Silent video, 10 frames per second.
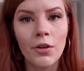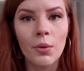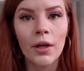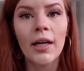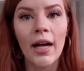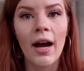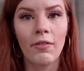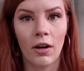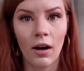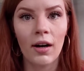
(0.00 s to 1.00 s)
you are going to have
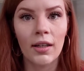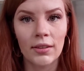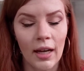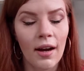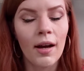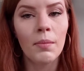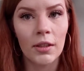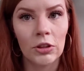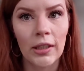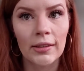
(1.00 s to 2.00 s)
a hard time
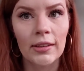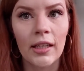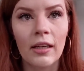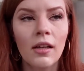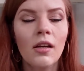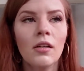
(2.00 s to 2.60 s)
adjusting.